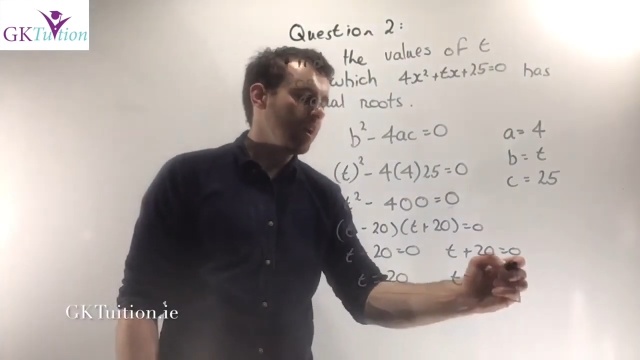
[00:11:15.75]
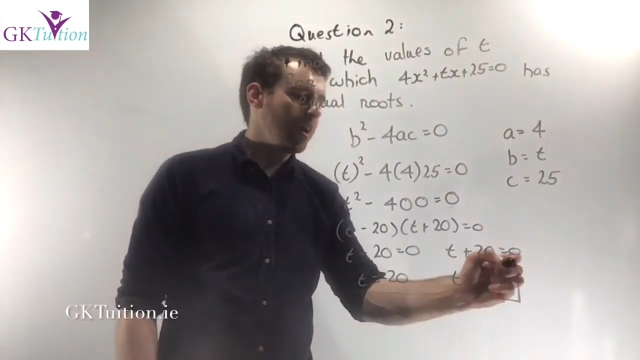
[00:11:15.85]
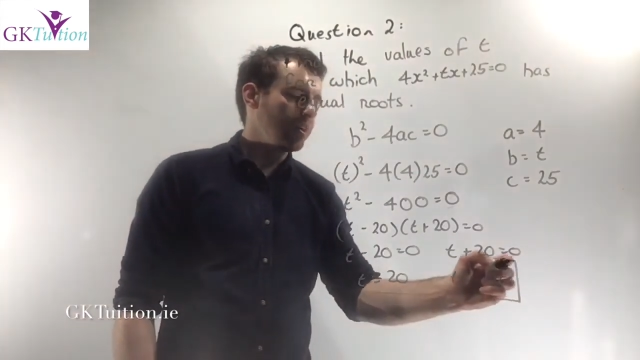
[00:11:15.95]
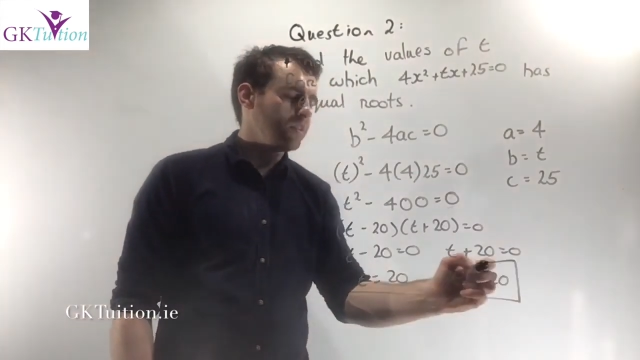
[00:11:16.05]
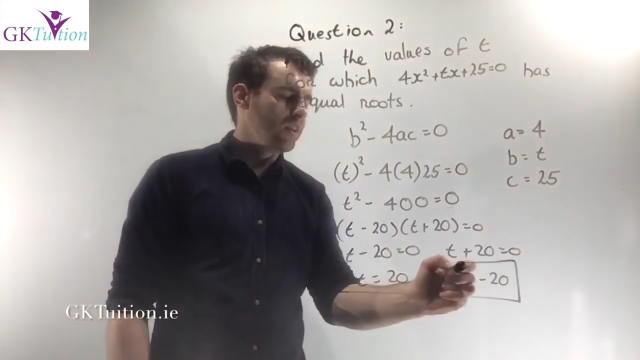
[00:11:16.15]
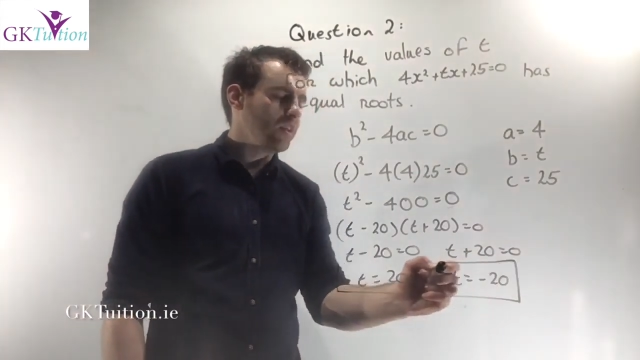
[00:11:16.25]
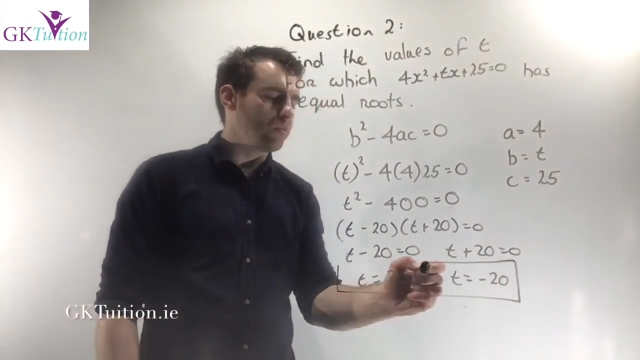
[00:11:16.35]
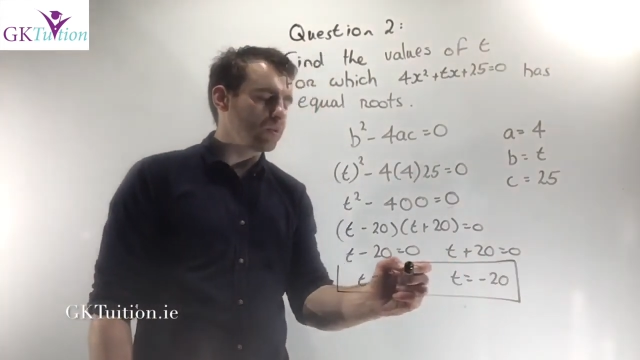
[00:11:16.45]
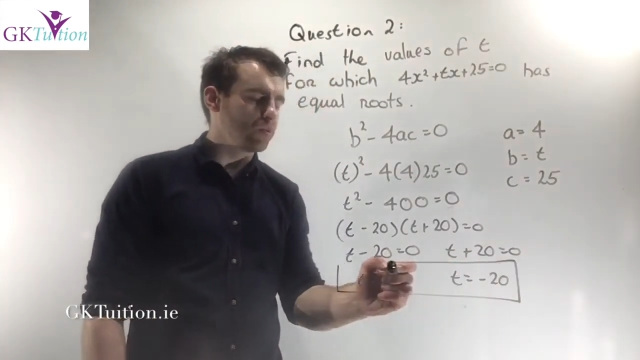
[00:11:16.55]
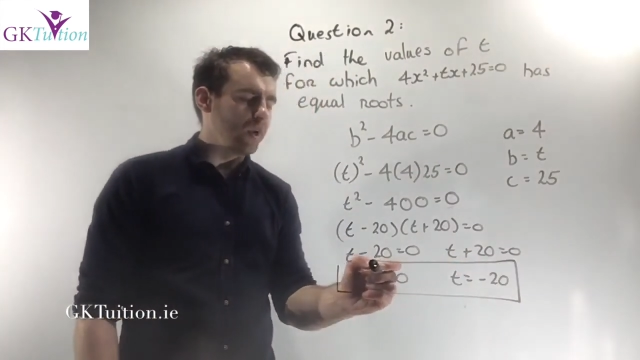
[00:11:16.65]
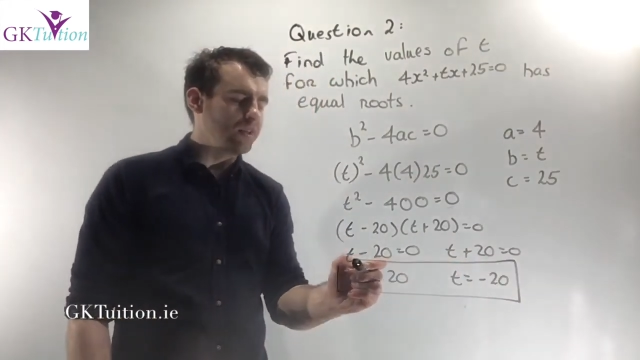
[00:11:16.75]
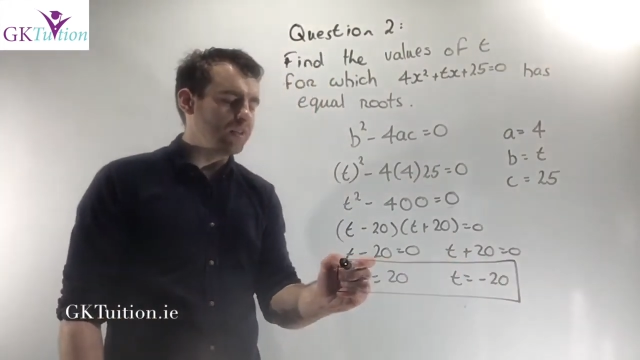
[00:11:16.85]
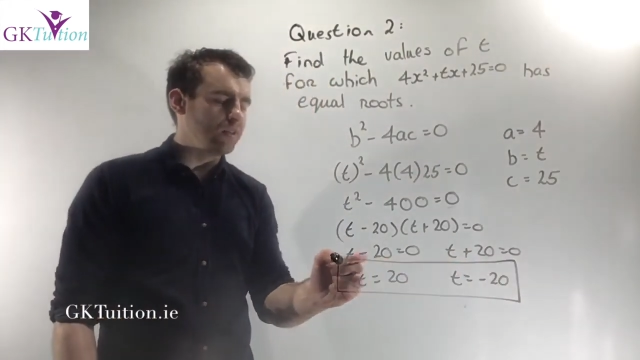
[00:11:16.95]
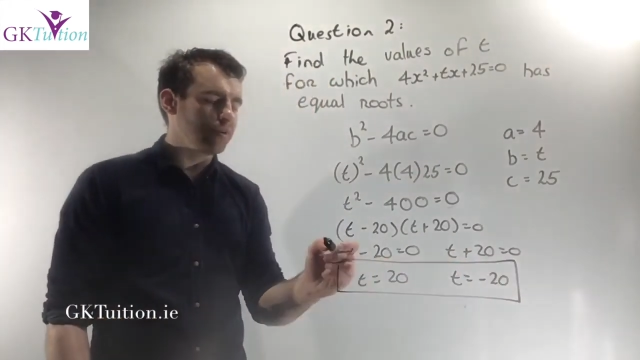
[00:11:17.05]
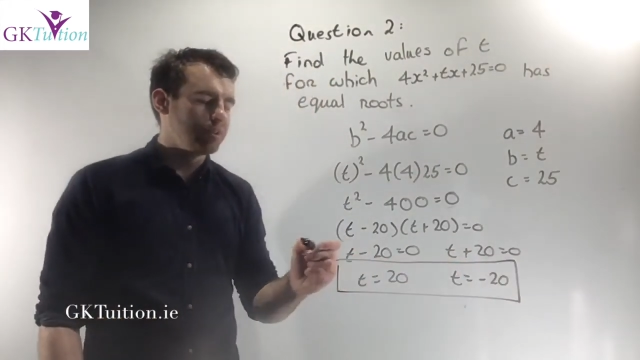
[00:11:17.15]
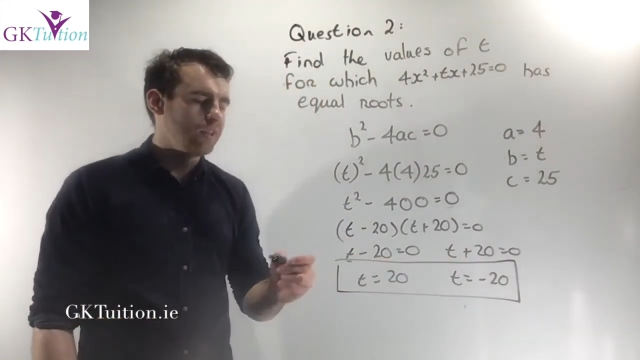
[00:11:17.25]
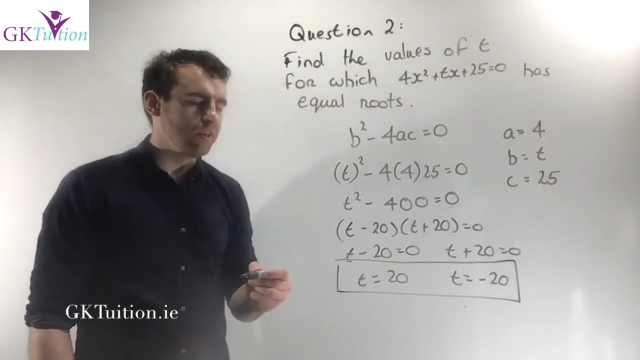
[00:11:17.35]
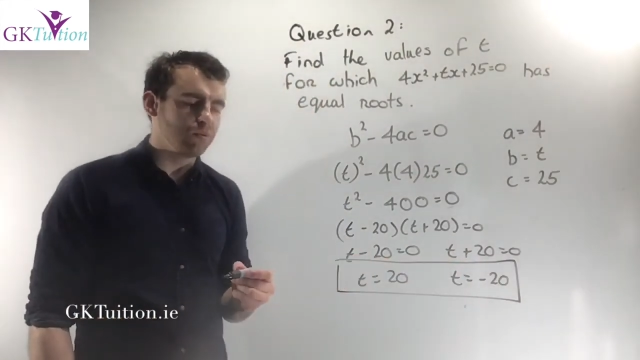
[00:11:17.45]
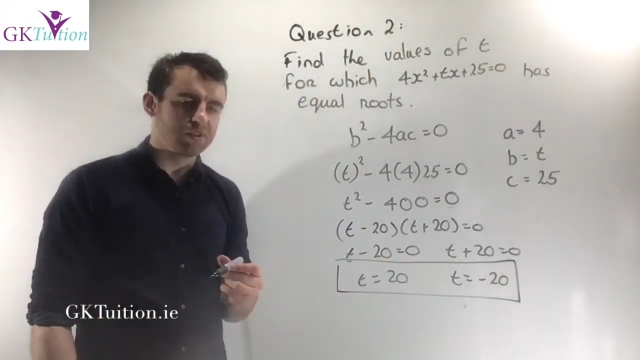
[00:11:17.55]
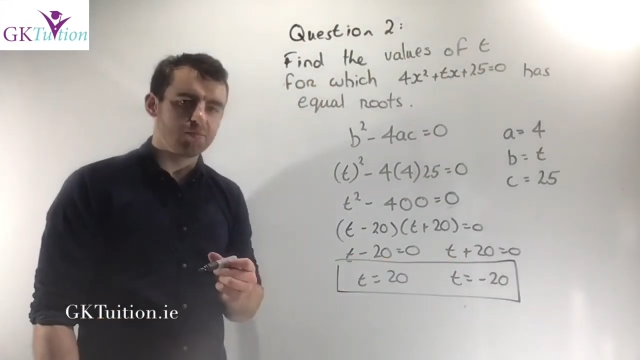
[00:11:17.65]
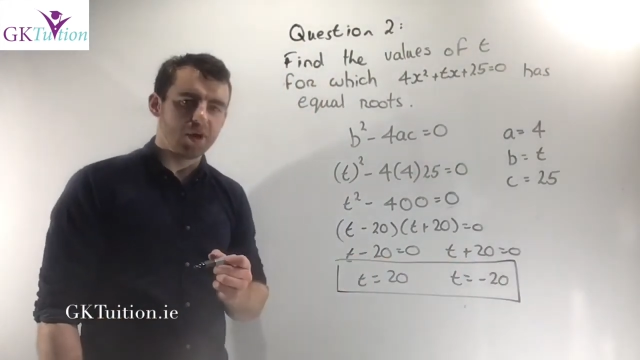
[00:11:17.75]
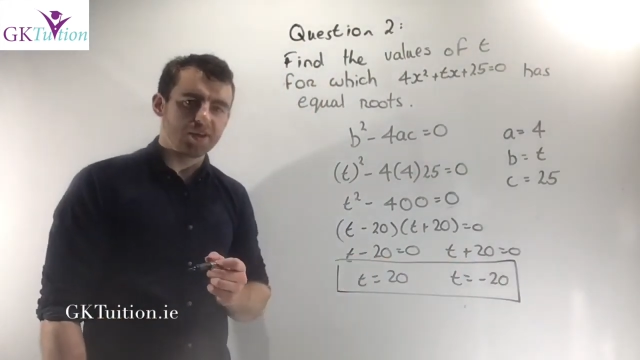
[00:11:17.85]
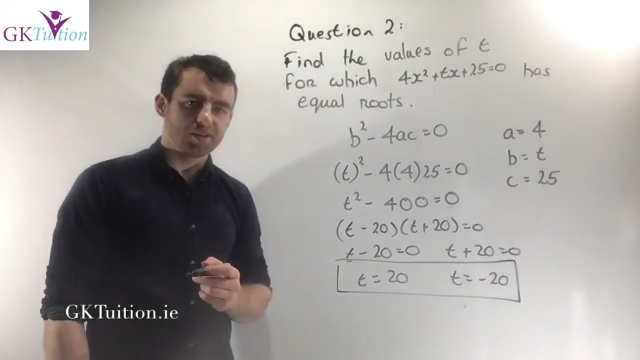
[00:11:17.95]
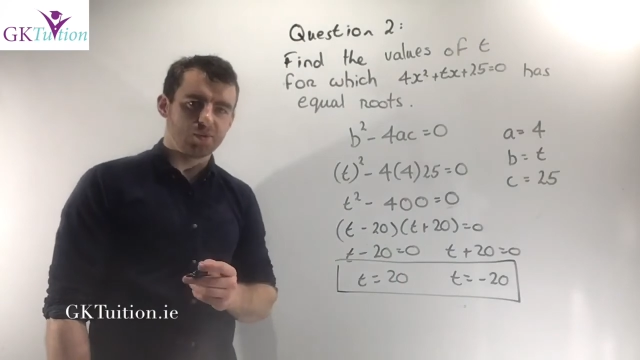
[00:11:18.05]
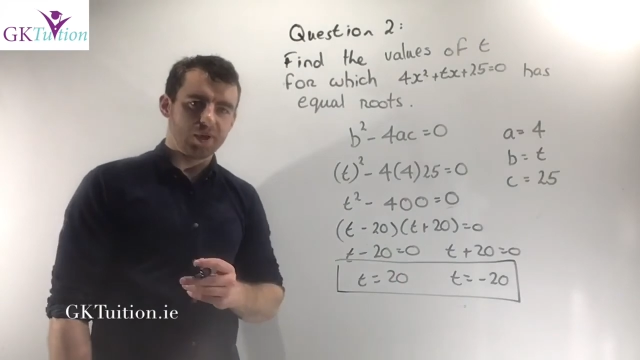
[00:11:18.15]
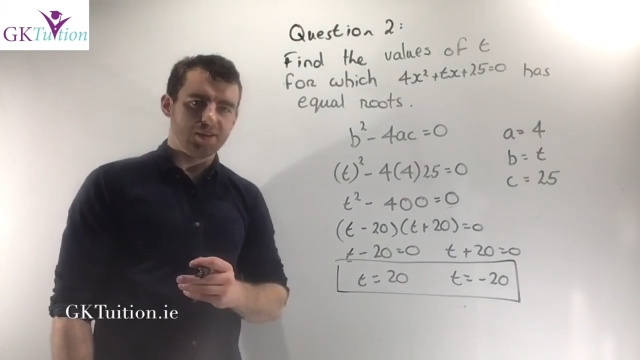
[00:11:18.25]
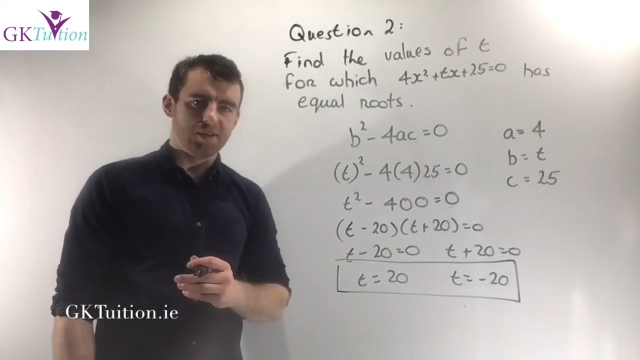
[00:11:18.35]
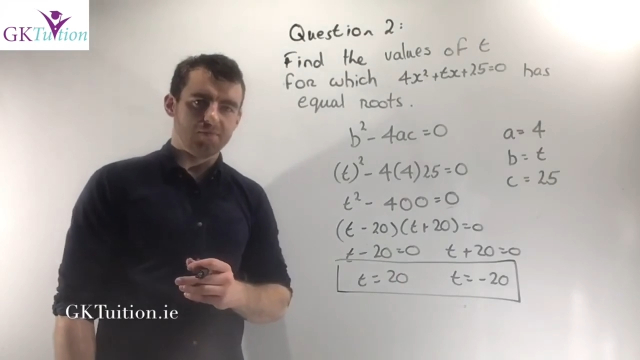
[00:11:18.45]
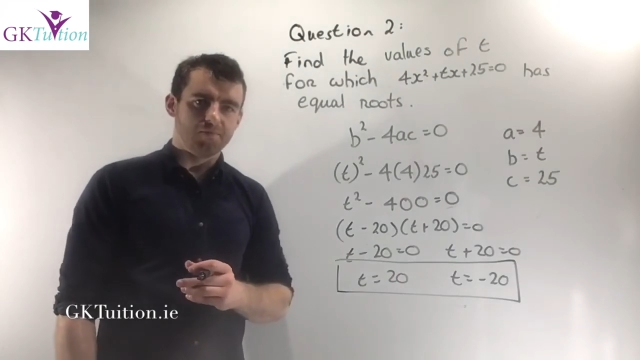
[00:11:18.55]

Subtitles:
are t equals 20 or t equals minus 20.